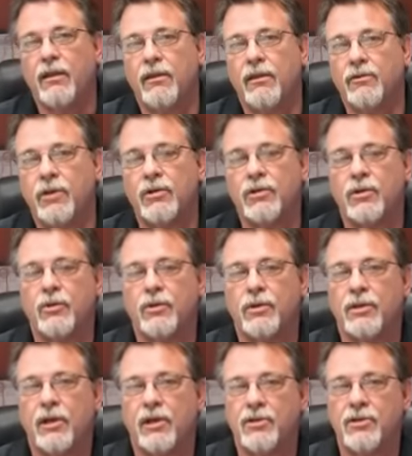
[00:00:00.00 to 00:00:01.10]
there's also
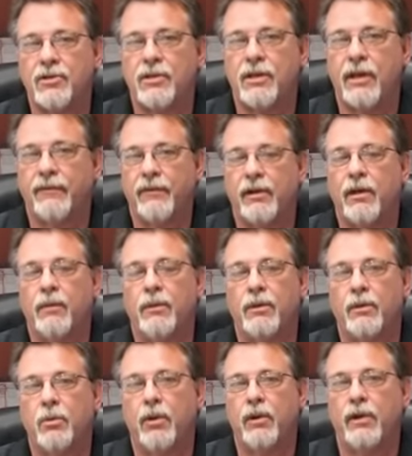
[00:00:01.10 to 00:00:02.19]
discussions that have to come
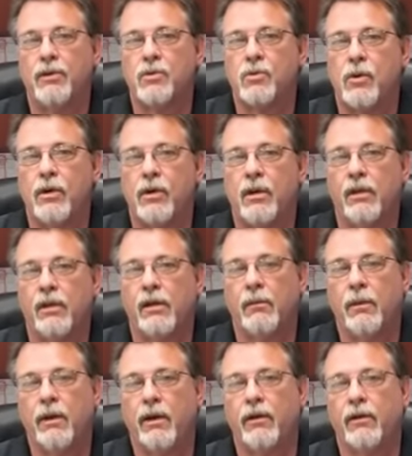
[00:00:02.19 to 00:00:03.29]
into play as well
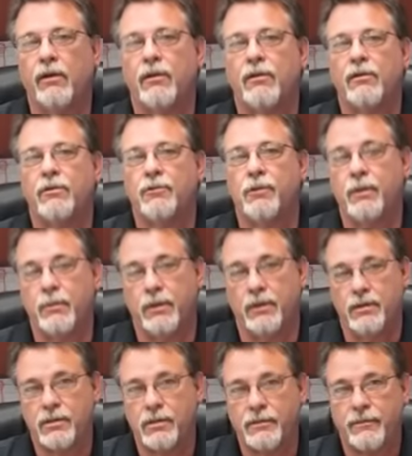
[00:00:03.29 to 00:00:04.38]
about
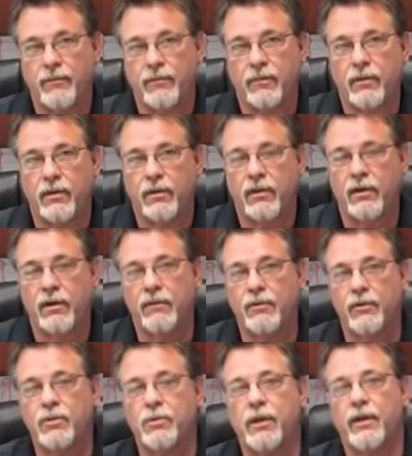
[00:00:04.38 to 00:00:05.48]
treatments of
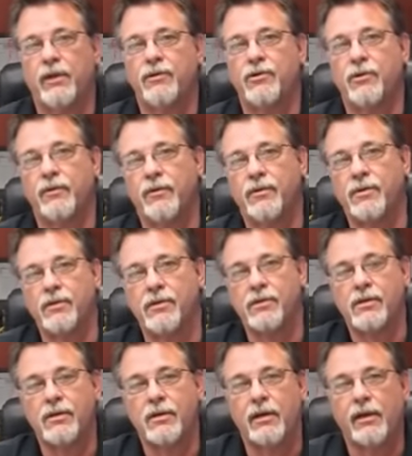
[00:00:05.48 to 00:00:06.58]
those mating
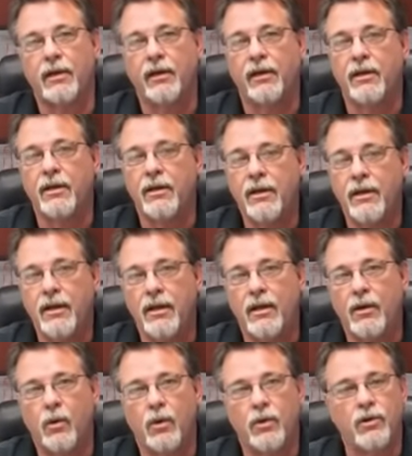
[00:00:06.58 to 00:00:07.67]
surfaces, and
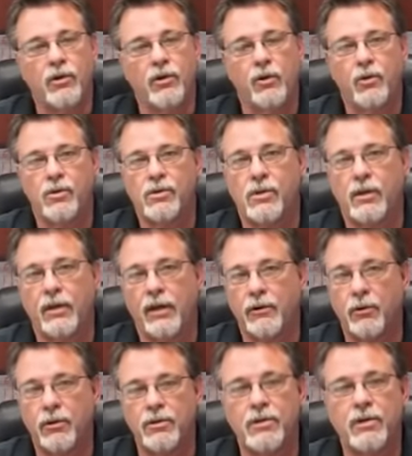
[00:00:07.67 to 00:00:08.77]
whether you use
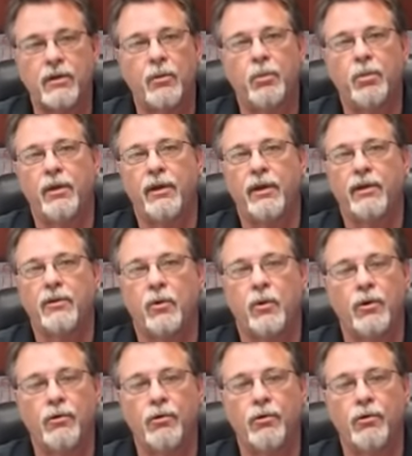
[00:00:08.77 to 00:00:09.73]
electroless nickel plate or